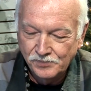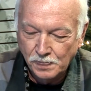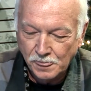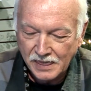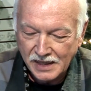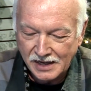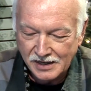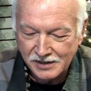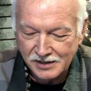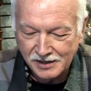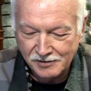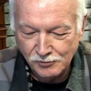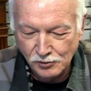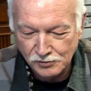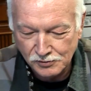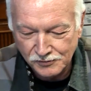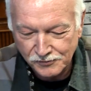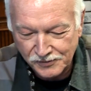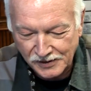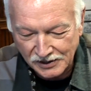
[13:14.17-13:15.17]
And I
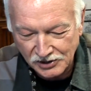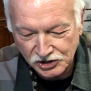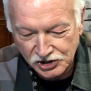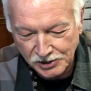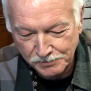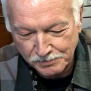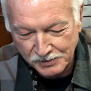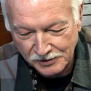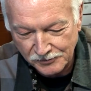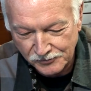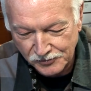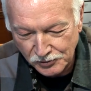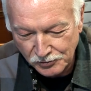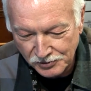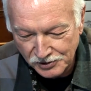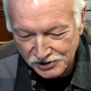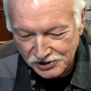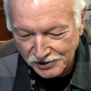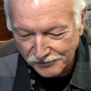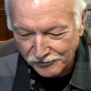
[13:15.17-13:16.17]
wrote, fellowship and food
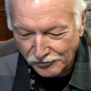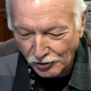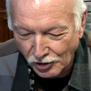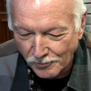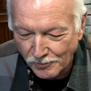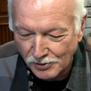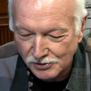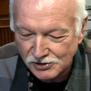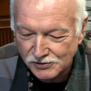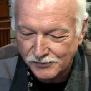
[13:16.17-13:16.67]
is the foremost